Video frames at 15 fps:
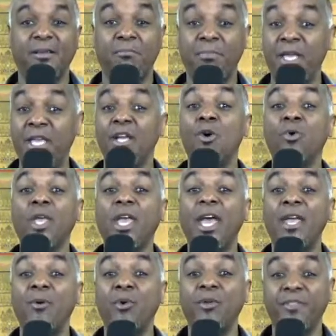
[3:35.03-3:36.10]
being
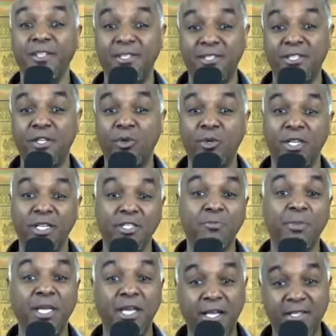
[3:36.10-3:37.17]
okay with the stillness,
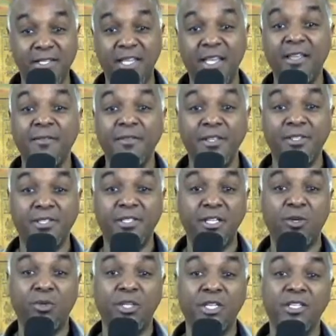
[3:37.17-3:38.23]
because in the
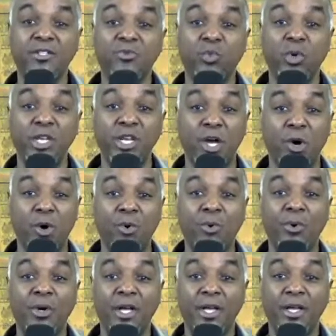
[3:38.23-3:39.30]
stillness we know
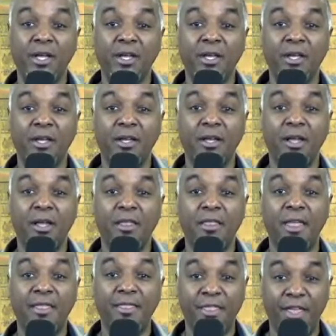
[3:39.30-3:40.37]

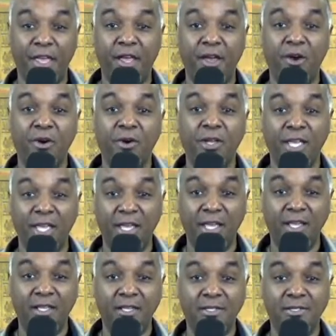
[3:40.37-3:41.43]
that there
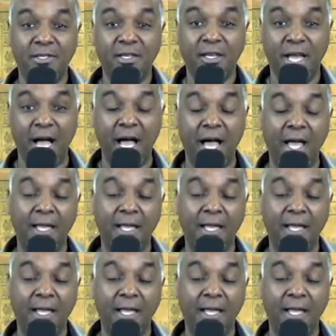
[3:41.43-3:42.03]
is God.